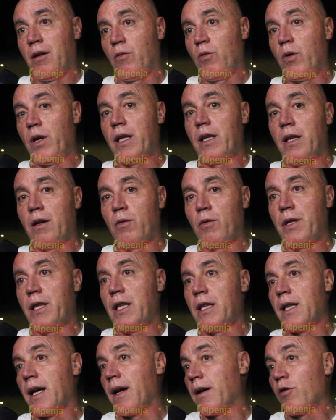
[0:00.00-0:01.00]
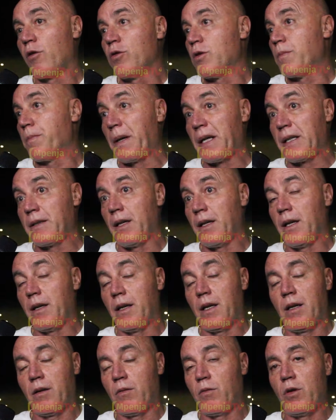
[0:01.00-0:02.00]
we did a
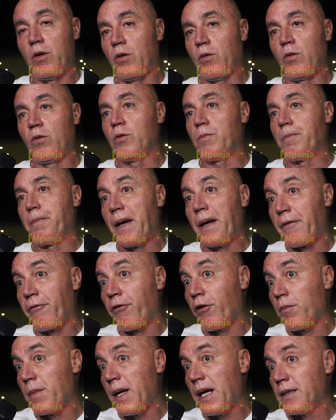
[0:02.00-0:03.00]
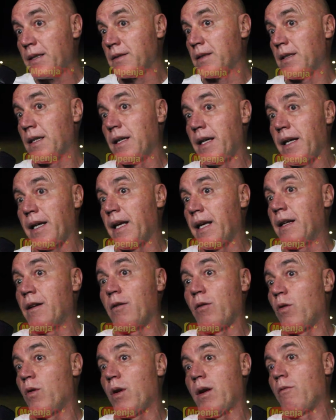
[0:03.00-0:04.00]
good performance
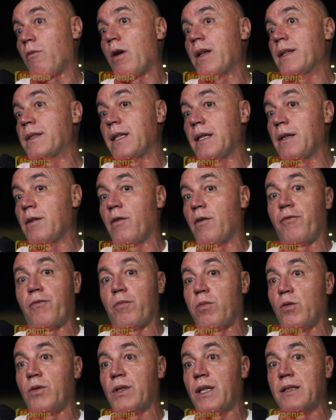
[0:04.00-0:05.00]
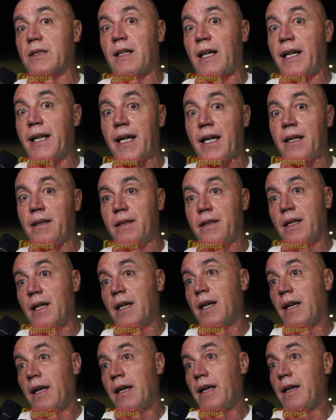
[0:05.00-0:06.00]
again one team of Bundesliga.
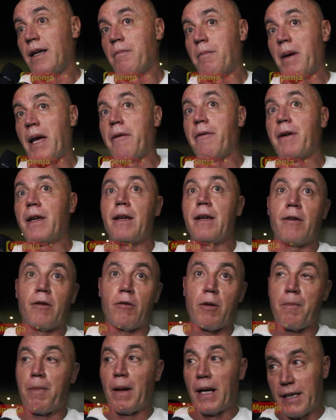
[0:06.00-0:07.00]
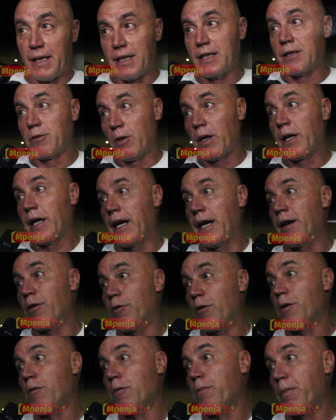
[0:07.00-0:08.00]
And maybe if we play this
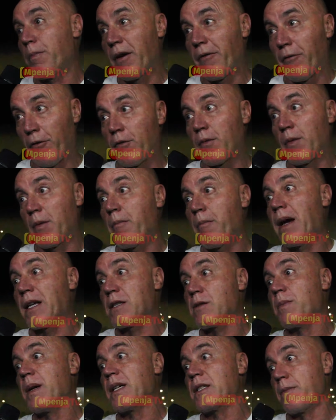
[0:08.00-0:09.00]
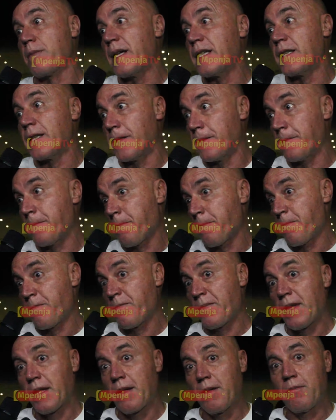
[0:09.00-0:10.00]
weekend, we will perform much better.
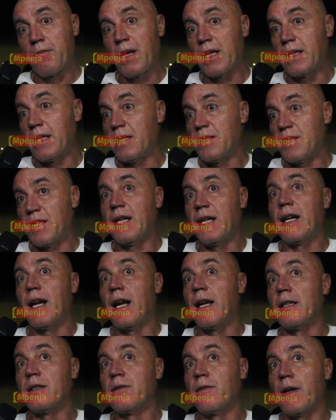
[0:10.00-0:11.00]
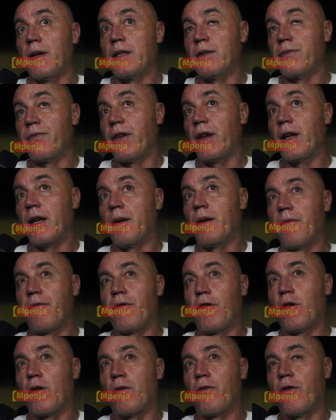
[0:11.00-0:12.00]
But in general,
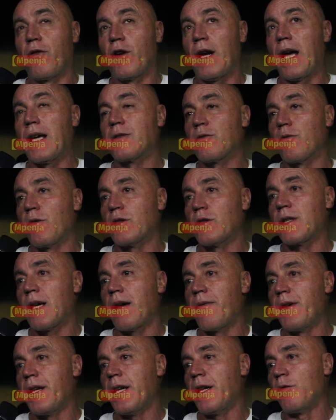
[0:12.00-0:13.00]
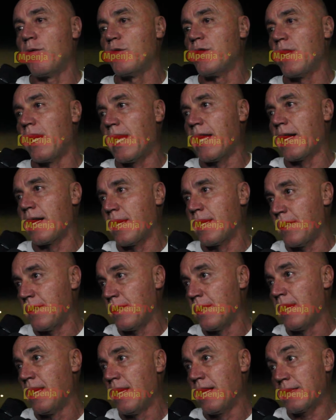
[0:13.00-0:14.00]
for us was a very good
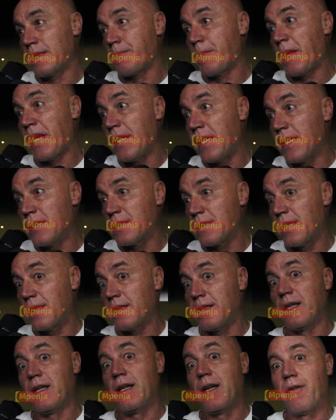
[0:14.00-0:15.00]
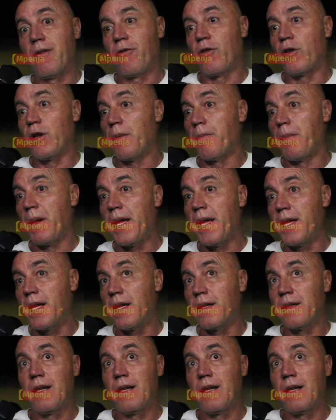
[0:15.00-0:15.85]
learning experience for the player